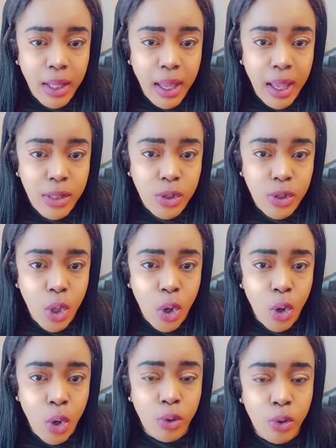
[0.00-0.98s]

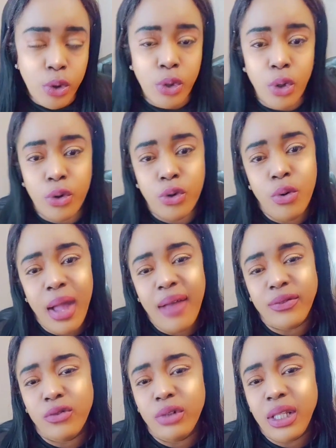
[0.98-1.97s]
So, you know, you
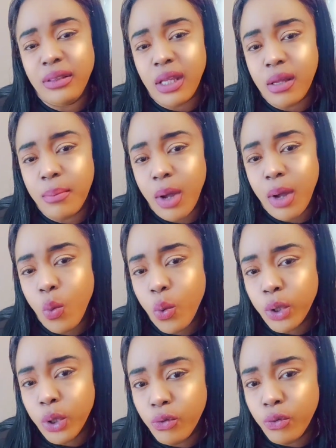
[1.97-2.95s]
have to really think about what
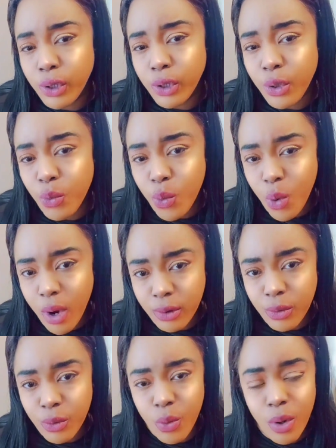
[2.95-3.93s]
do you really want?
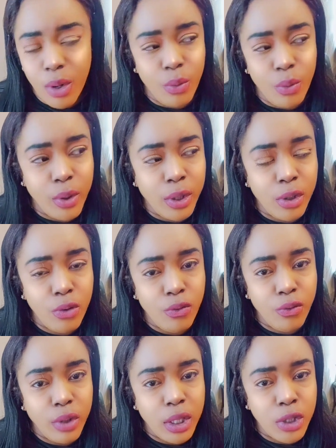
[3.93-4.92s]
What are you
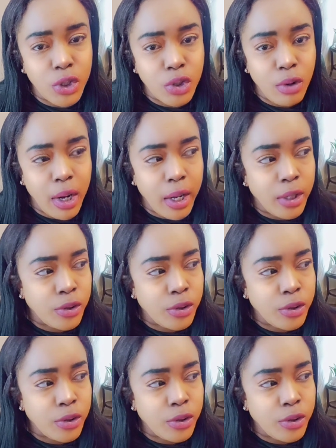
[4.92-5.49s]
really trying